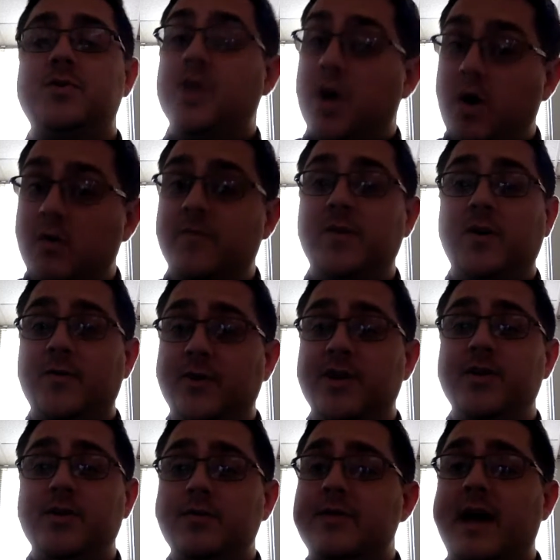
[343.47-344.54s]
So feel free to
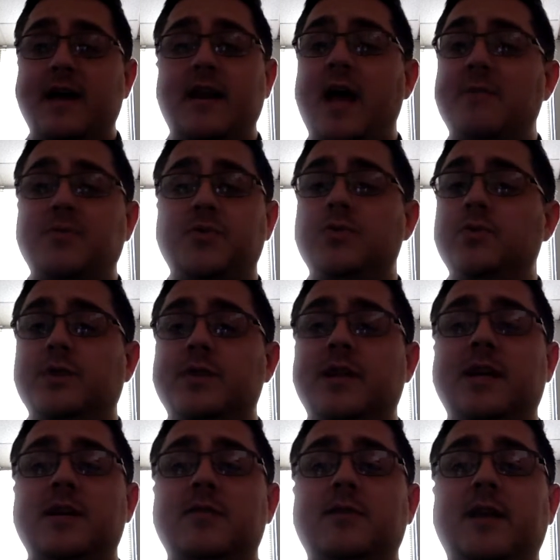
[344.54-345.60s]
do that. Absolutely.
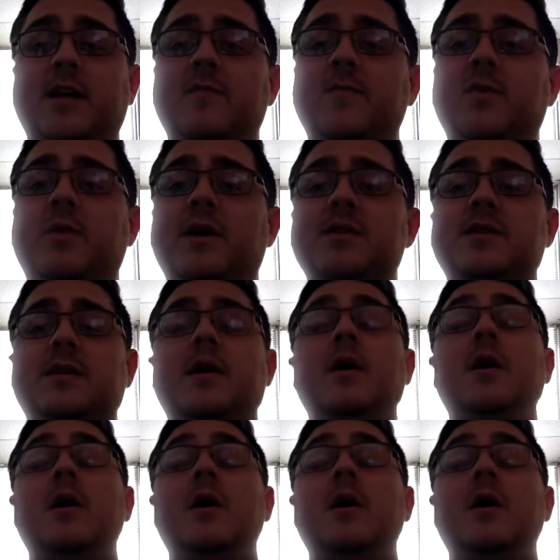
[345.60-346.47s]
Take a few minutes and